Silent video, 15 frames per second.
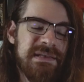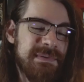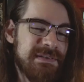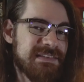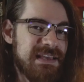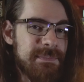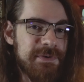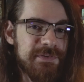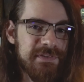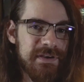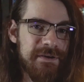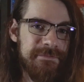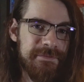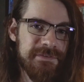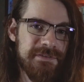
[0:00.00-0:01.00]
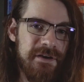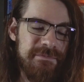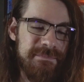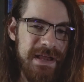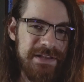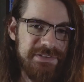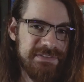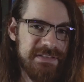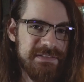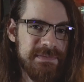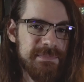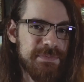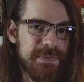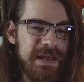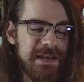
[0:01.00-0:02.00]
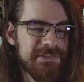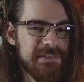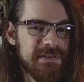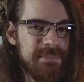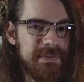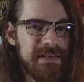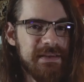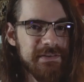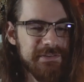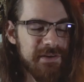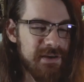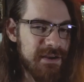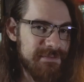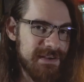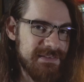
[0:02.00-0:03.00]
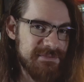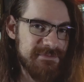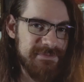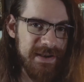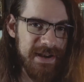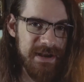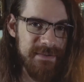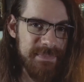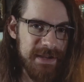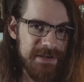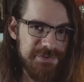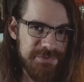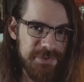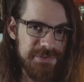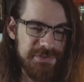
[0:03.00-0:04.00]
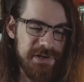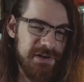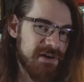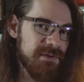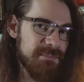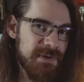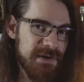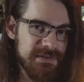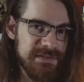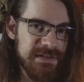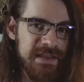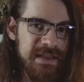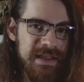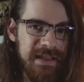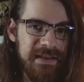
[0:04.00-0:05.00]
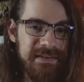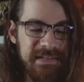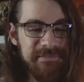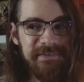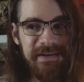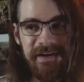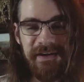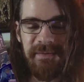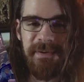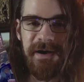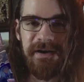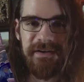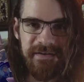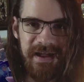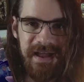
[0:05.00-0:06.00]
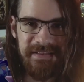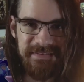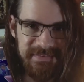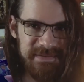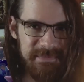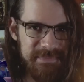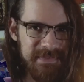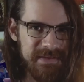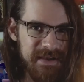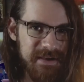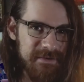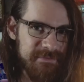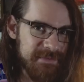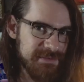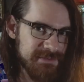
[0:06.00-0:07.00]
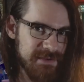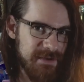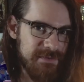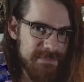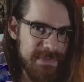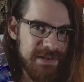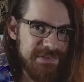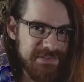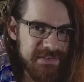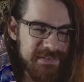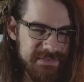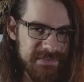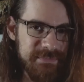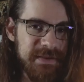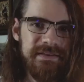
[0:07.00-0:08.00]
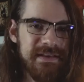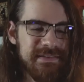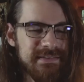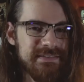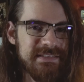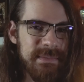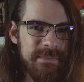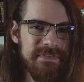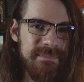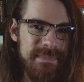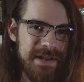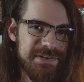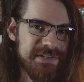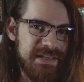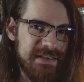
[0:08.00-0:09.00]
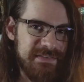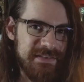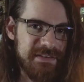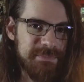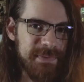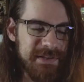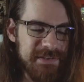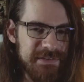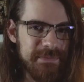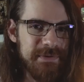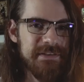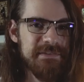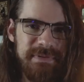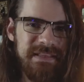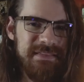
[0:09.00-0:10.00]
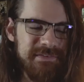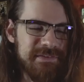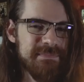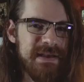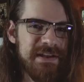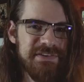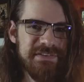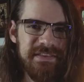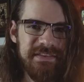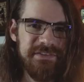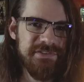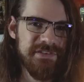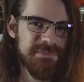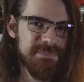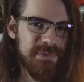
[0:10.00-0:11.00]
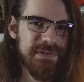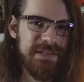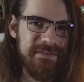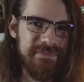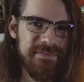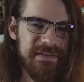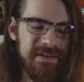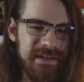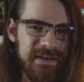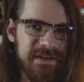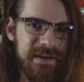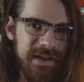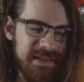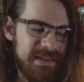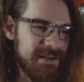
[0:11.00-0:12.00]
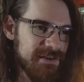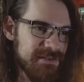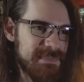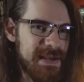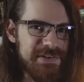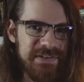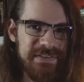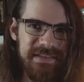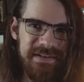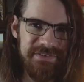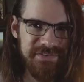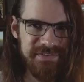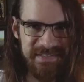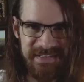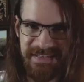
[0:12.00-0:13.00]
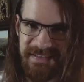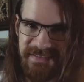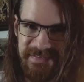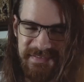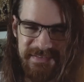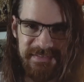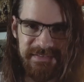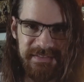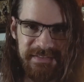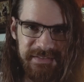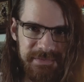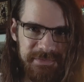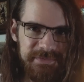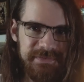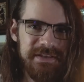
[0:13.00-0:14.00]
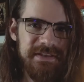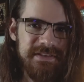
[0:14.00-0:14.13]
Some examples of soft magic systems would actually be A Song of Ice and Fire by George R.R. Martin, and even Harry Potter has something of a soft magic system. Yes, some of the magic is explained to us, but then there is magic that is just pulled out of thin air, and there is magic that is just inconsistently used.